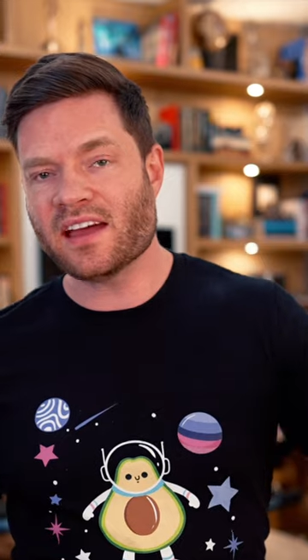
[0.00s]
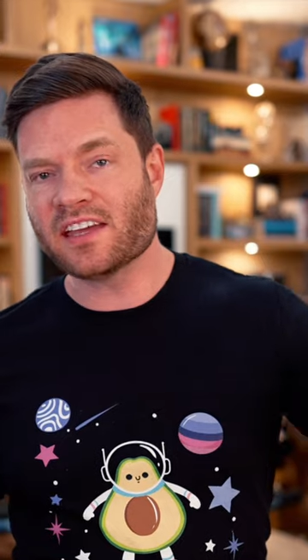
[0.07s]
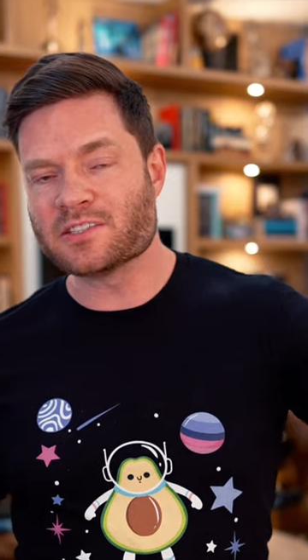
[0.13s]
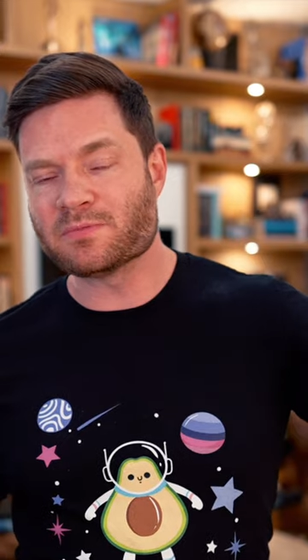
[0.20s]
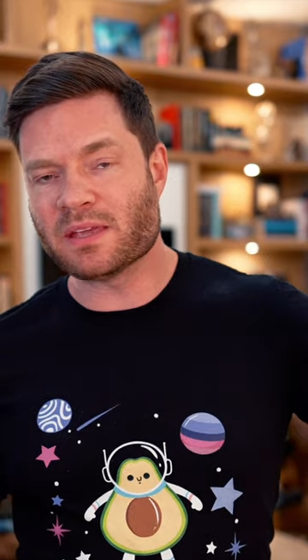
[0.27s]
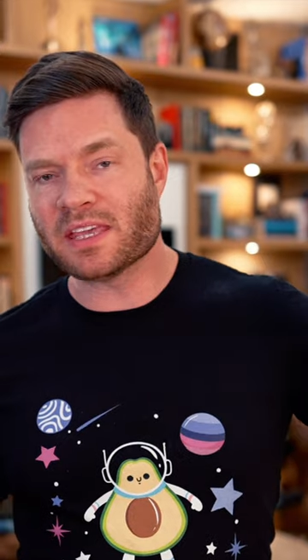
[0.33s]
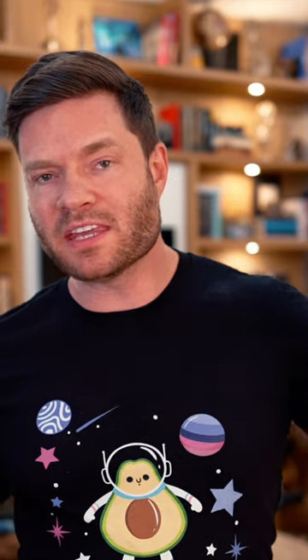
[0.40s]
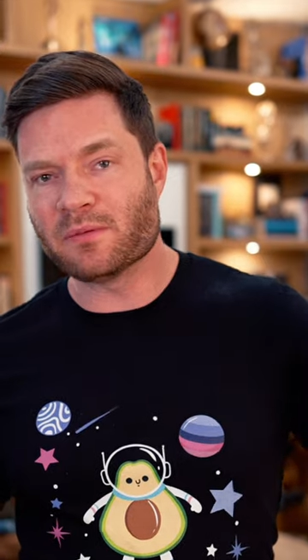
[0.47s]
is
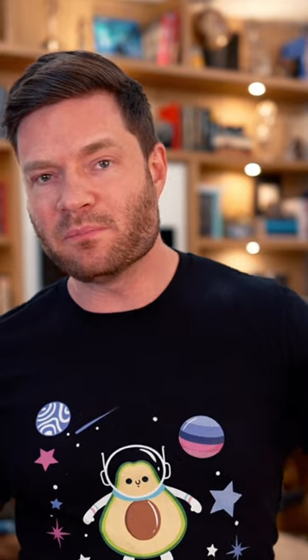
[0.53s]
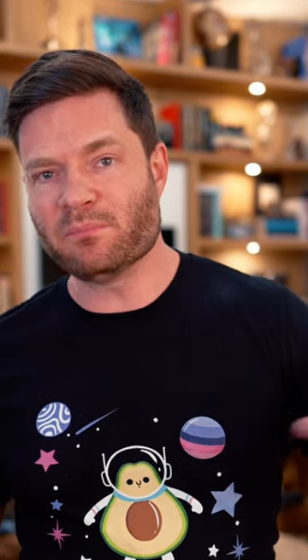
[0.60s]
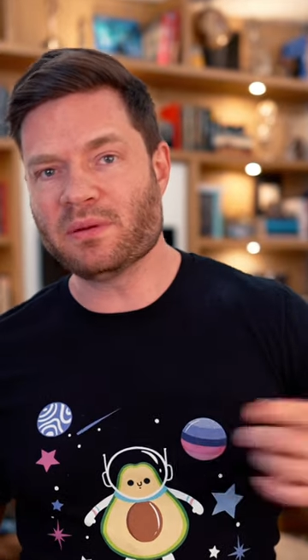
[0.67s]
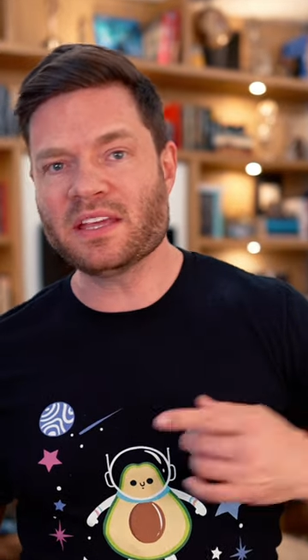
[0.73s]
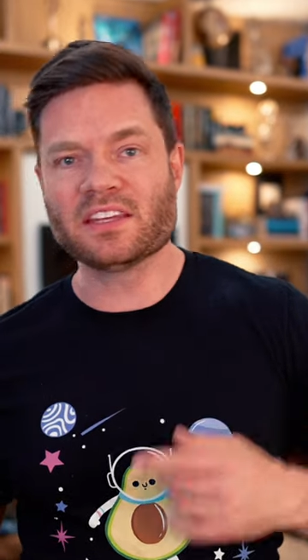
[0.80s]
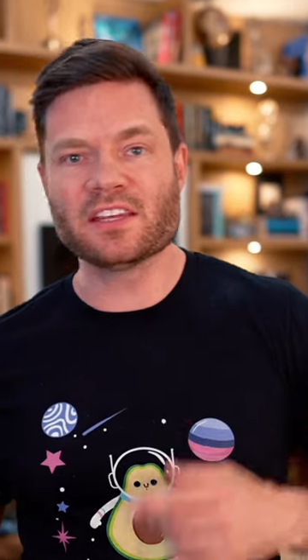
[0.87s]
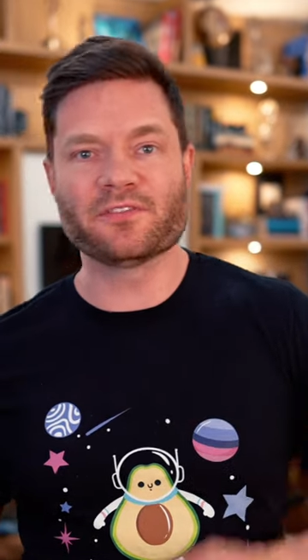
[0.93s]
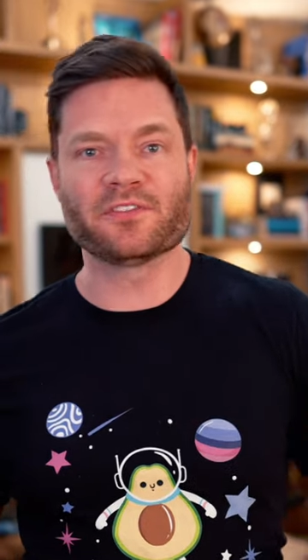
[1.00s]
making a
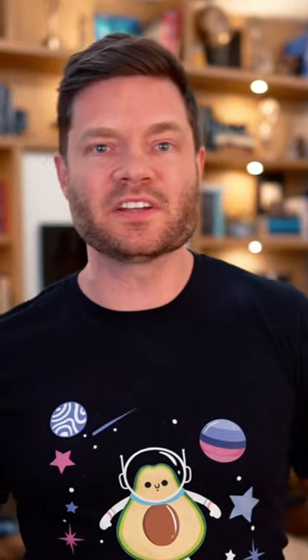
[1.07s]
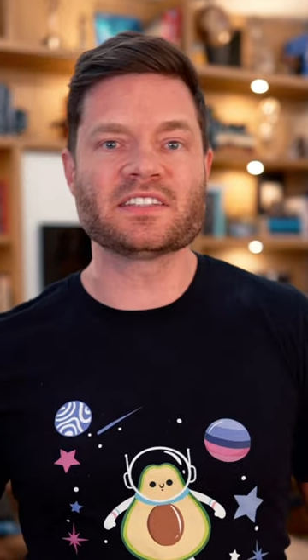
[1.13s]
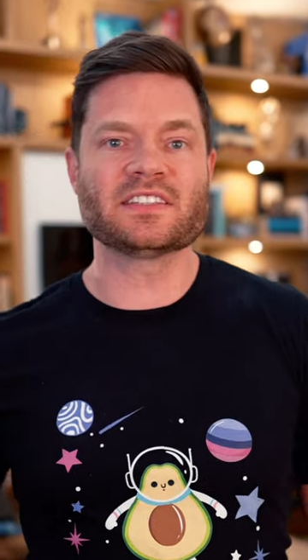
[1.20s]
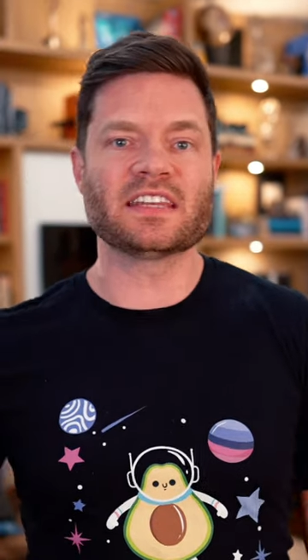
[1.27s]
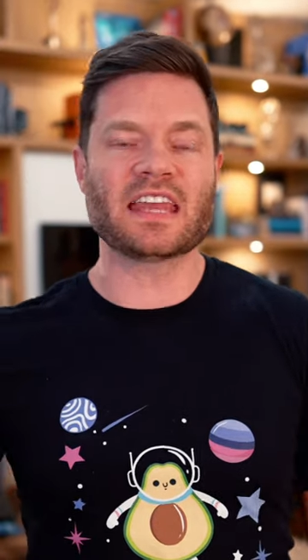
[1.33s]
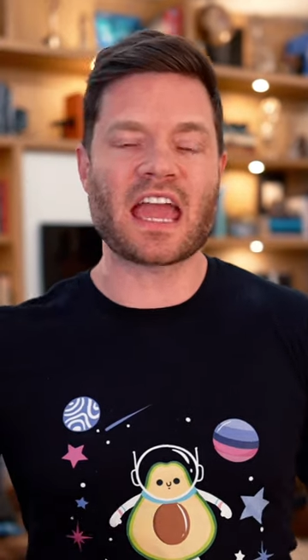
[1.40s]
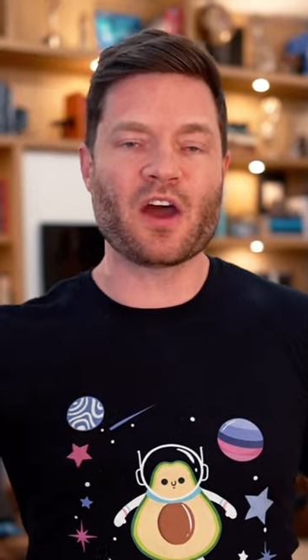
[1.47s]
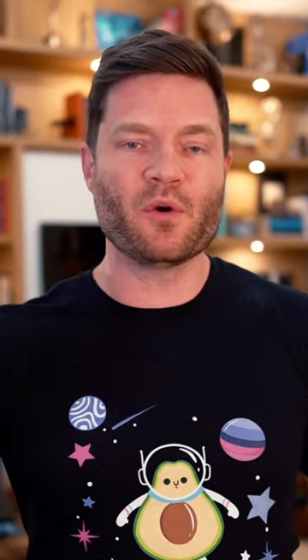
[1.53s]
big difference in
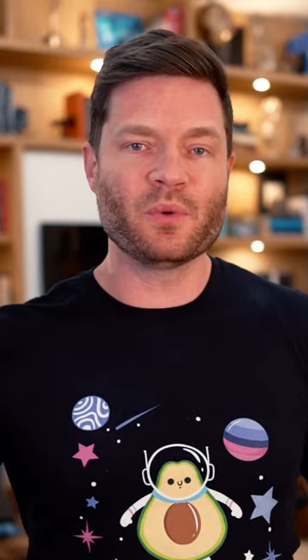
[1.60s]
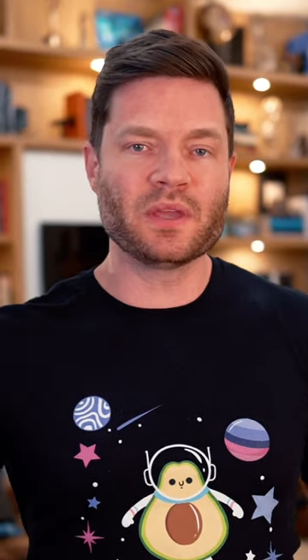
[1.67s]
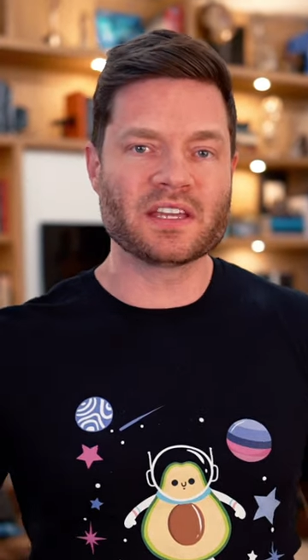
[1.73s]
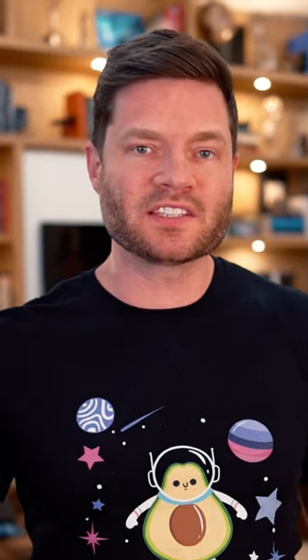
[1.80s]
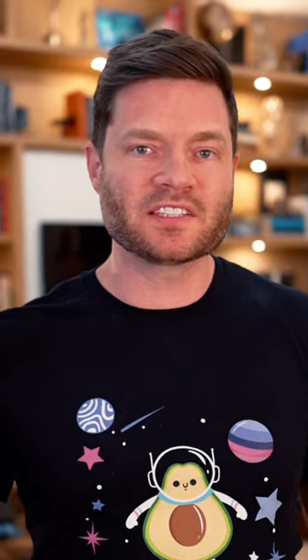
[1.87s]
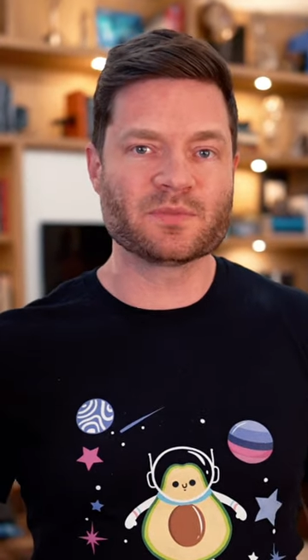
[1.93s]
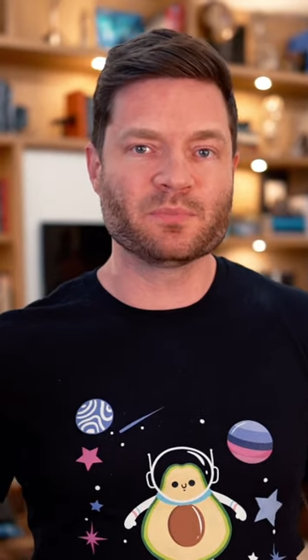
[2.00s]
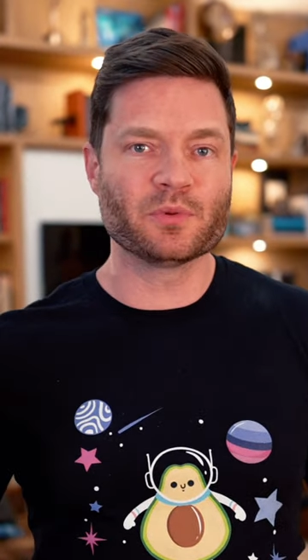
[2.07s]
how we
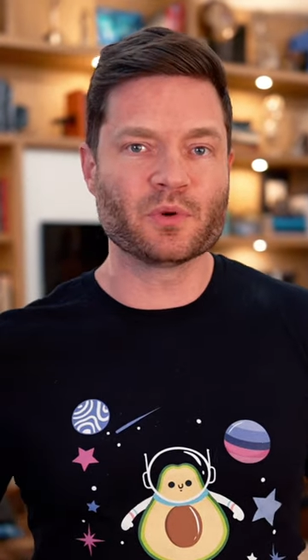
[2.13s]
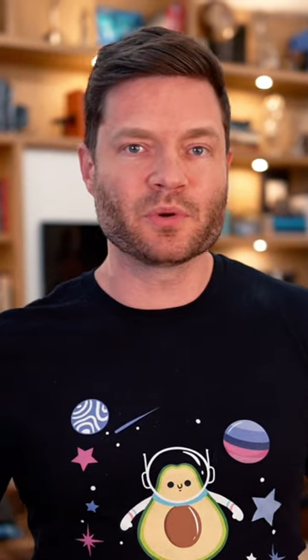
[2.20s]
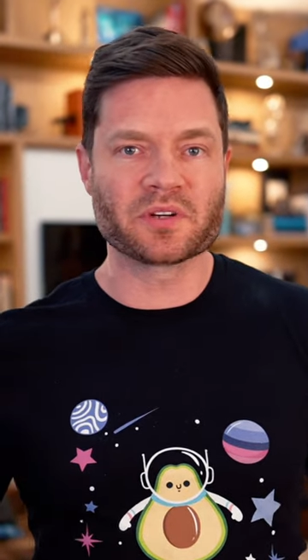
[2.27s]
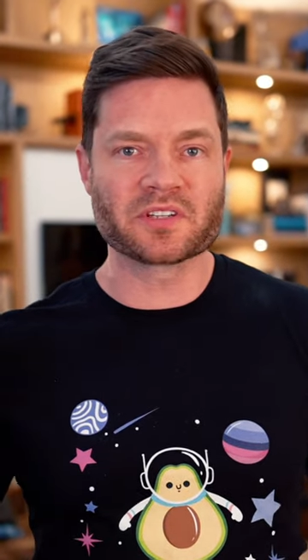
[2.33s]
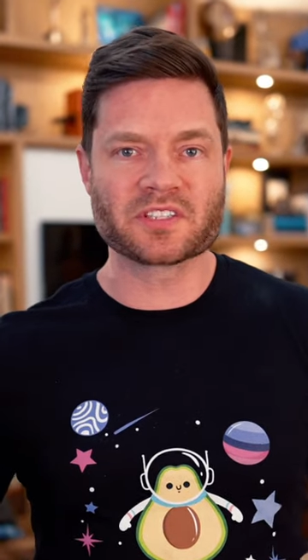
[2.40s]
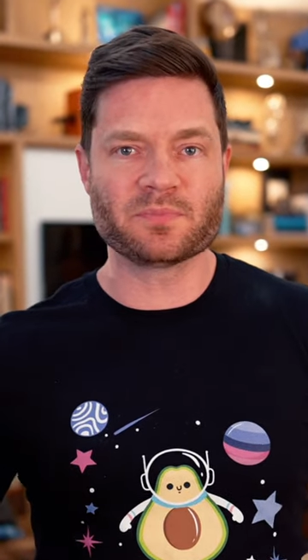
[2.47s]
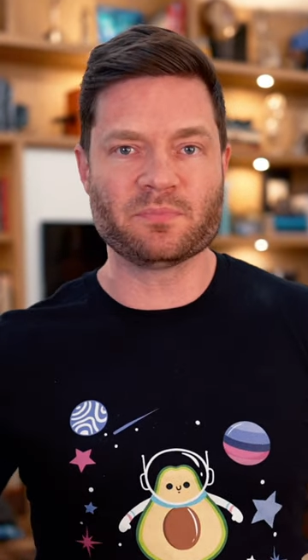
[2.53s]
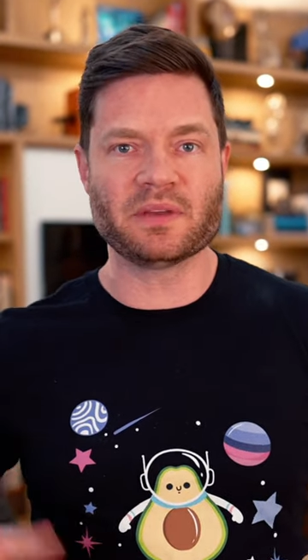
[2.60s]
explore
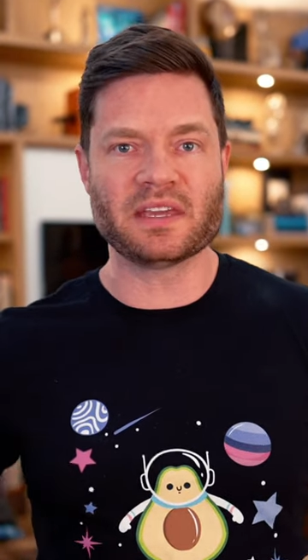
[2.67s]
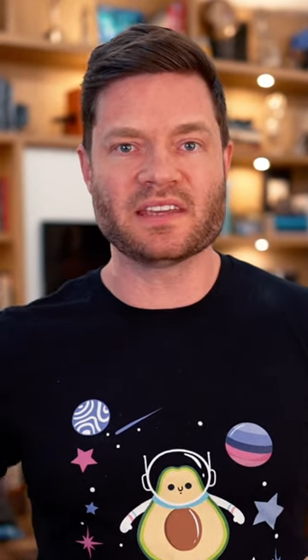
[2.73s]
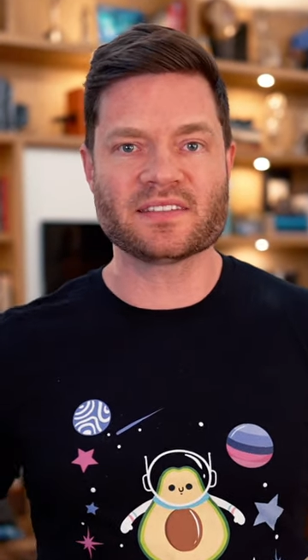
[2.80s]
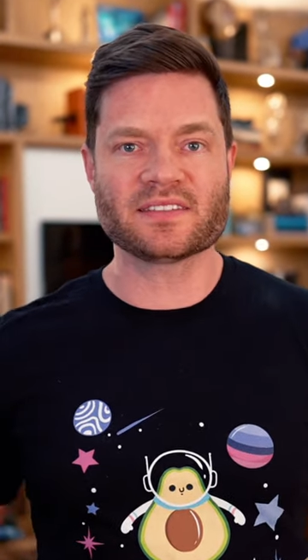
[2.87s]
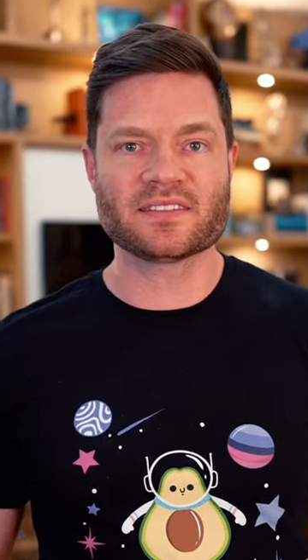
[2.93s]
space.